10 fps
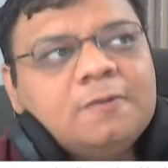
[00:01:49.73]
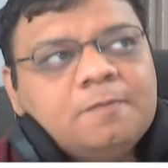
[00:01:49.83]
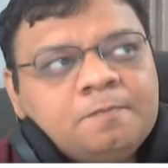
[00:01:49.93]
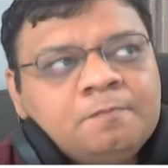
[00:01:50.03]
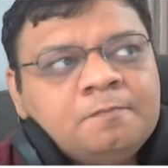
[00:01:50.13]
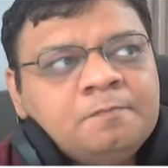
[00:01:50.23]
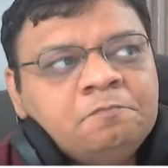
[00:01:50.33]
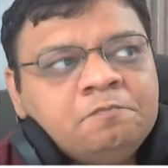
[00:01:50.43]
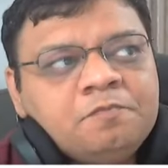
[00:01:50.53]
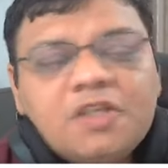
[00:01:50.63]

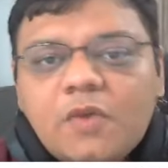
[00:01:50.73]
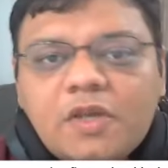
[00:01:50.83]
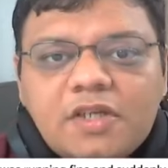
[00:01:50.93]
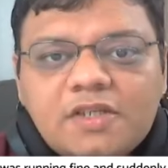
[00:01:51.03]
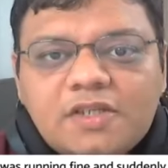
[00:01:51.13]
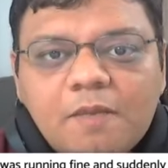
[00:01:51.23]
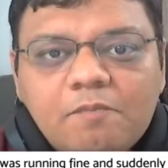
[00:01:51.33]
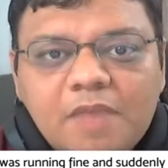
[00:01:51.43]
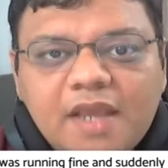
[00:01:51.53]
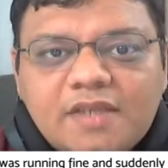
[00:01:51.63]
This question is
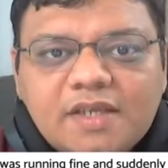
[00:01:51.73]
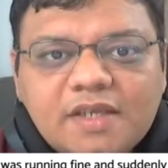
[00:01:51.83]
amazing.